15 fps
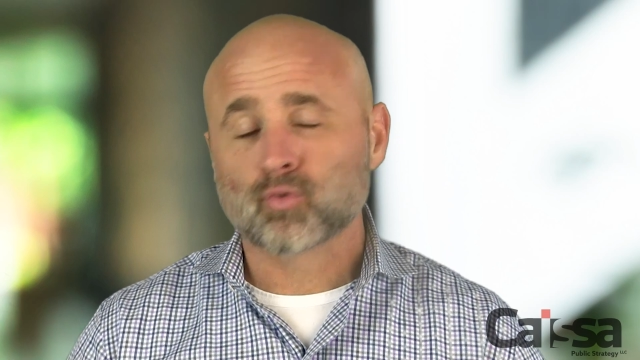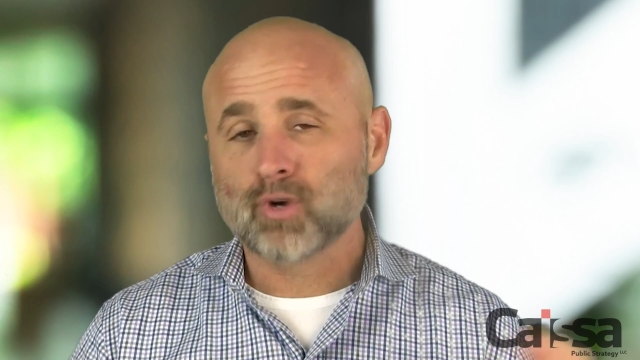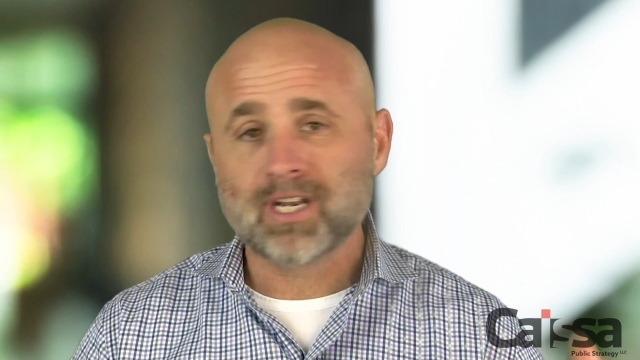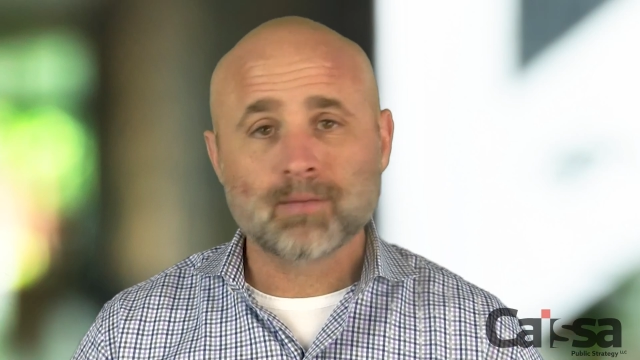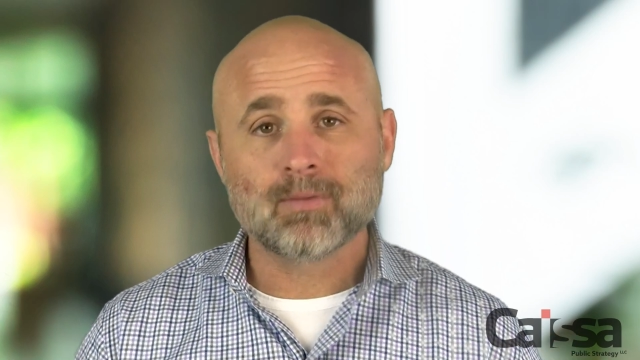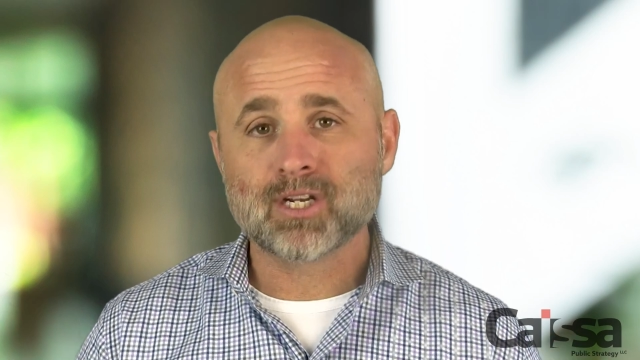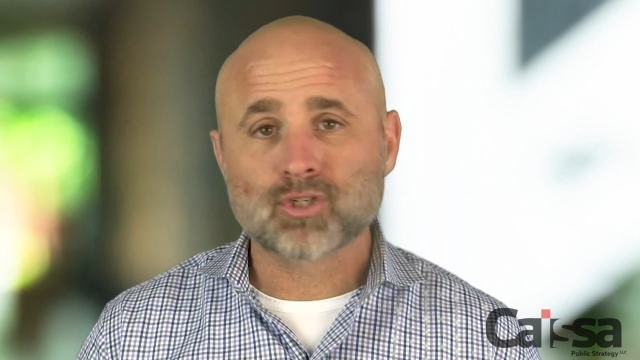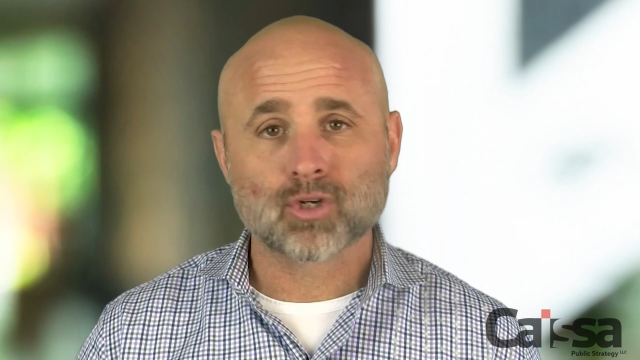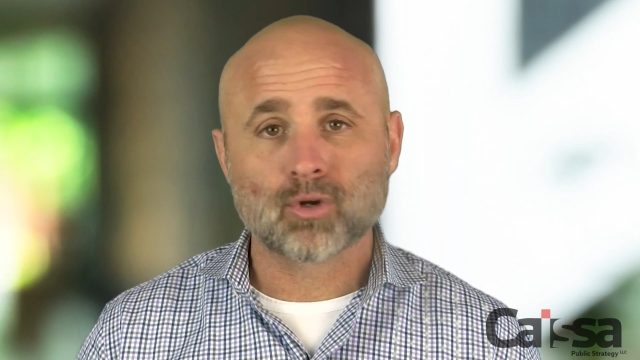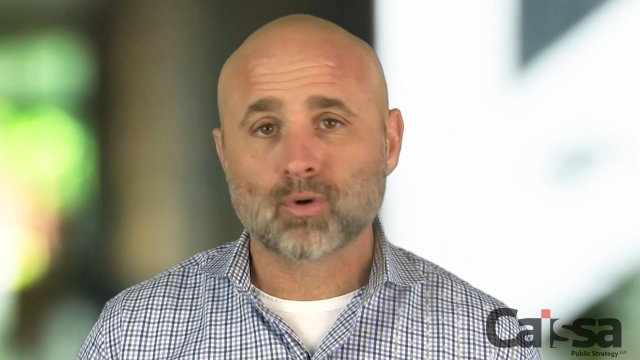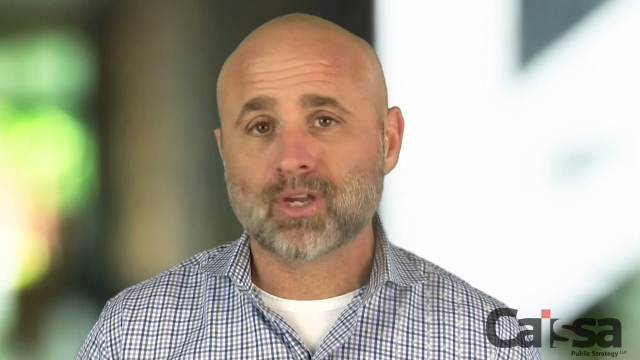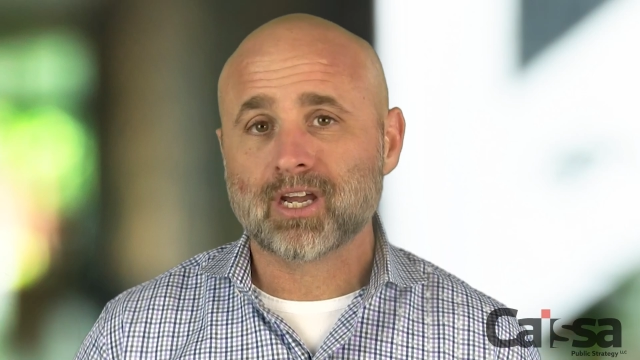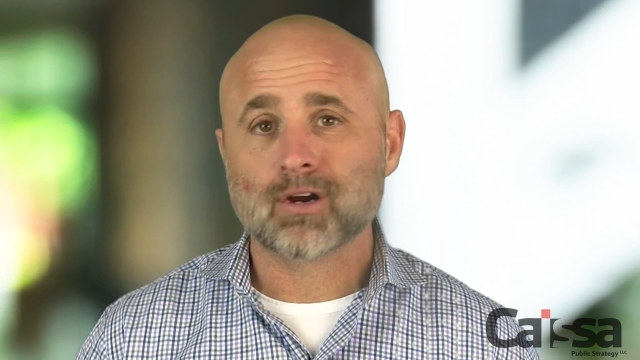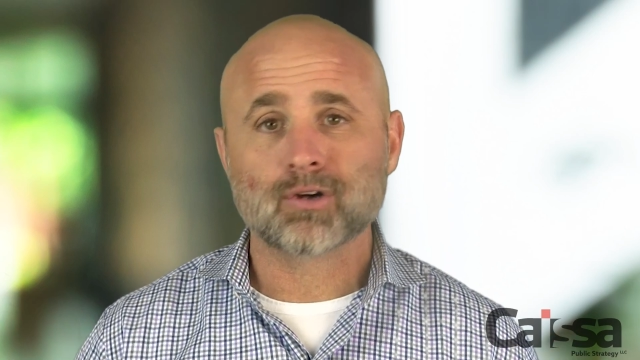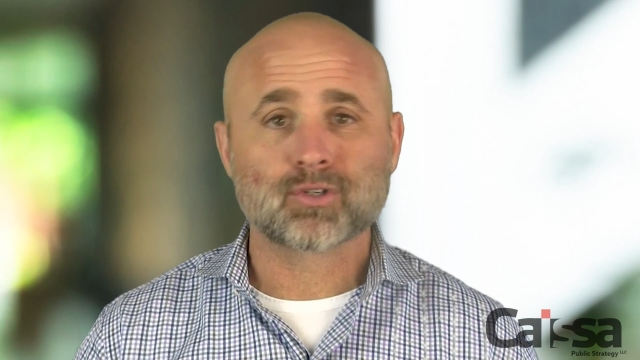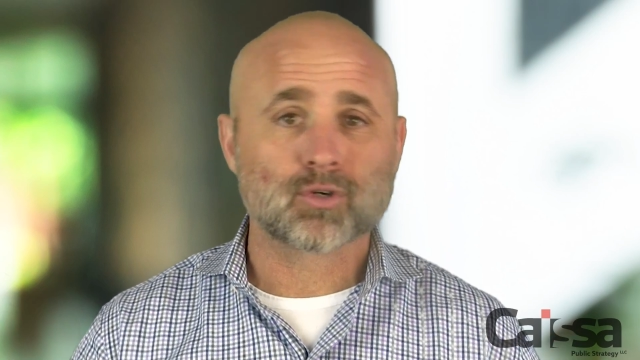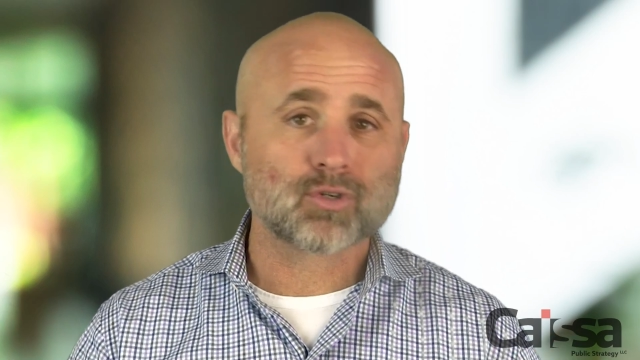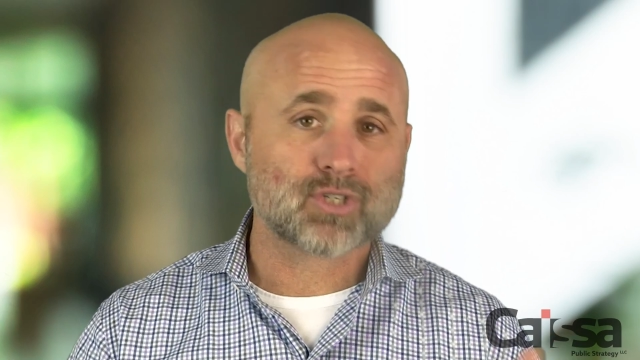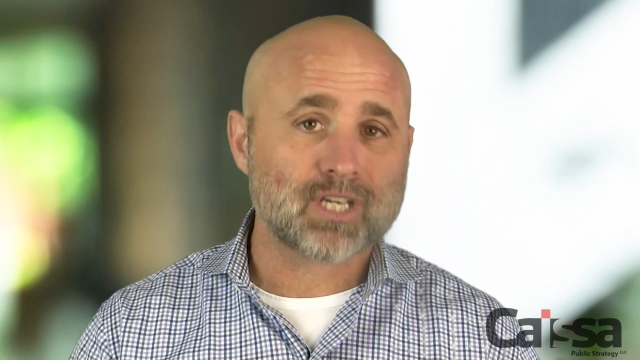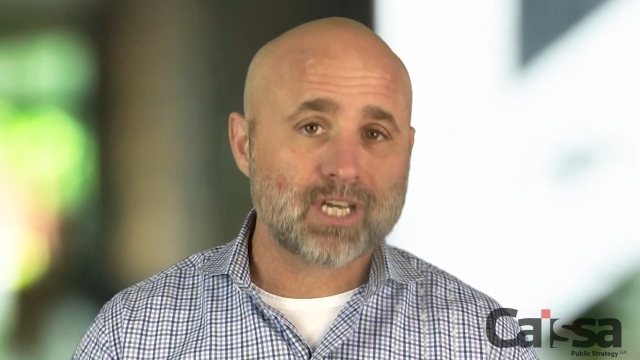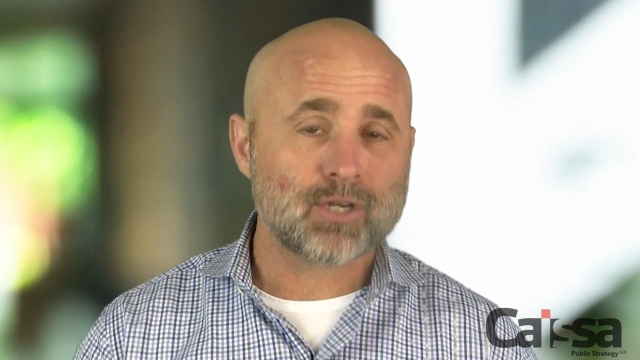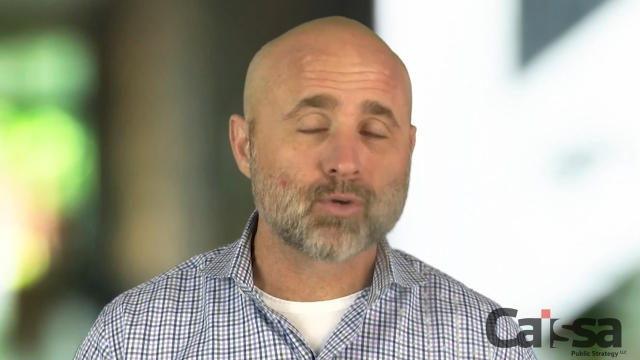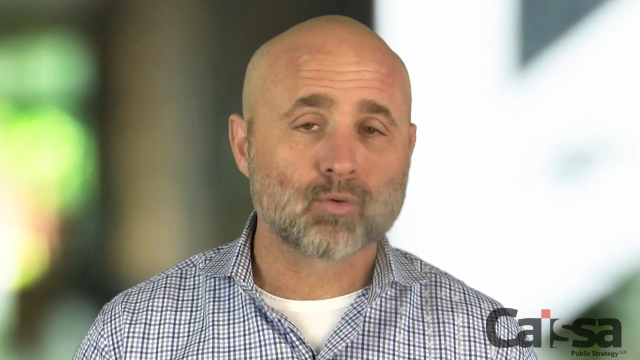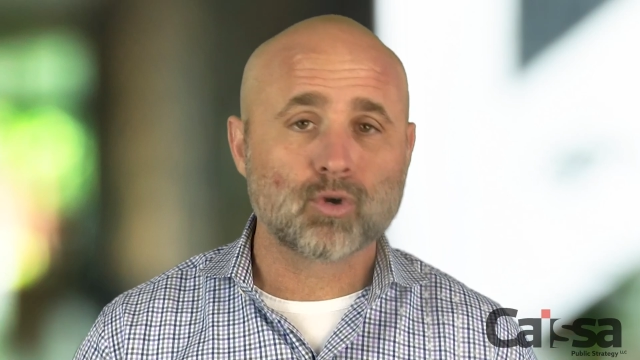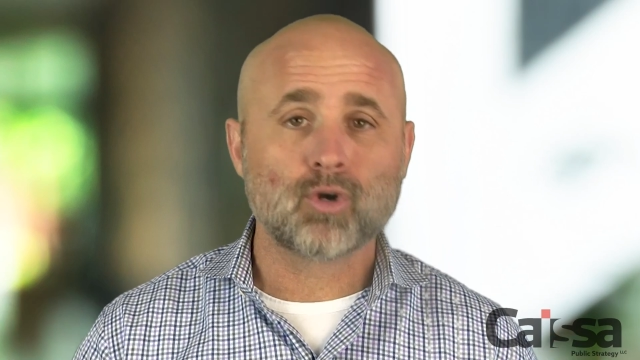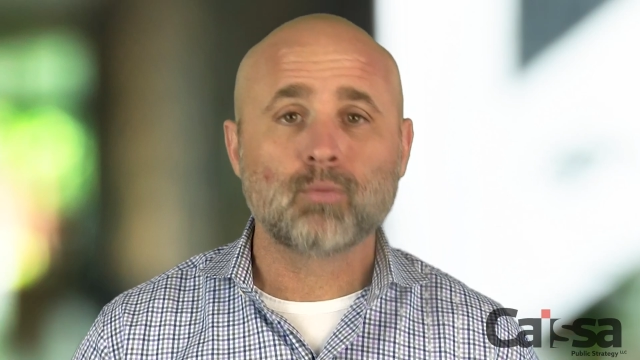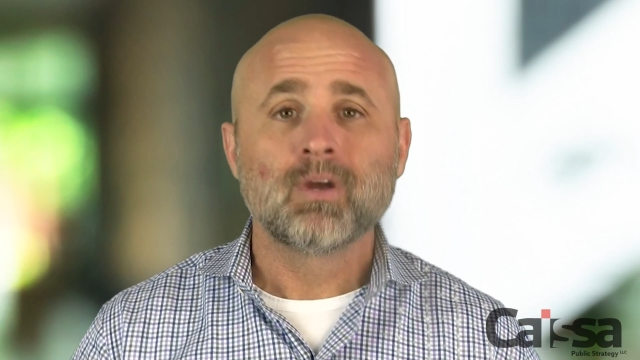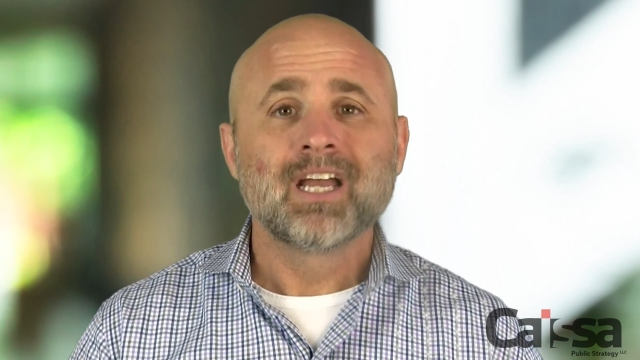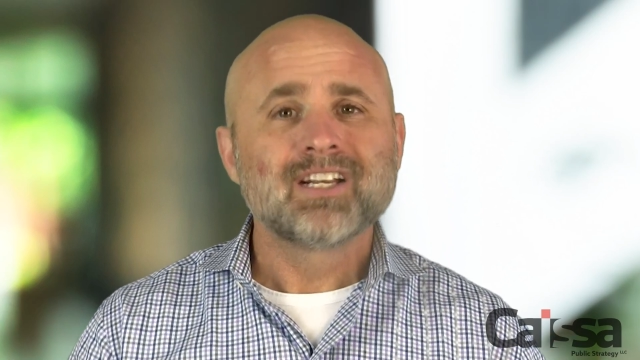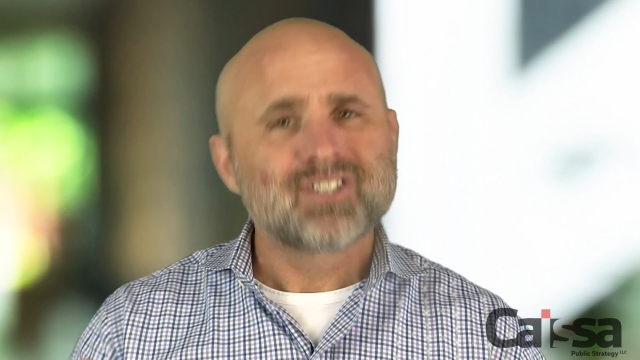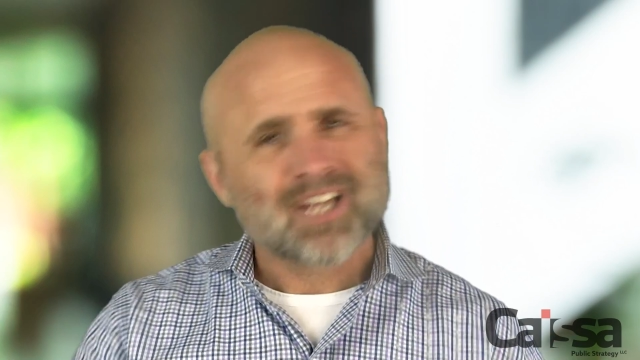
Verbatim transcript: three-dimensional characters in your room.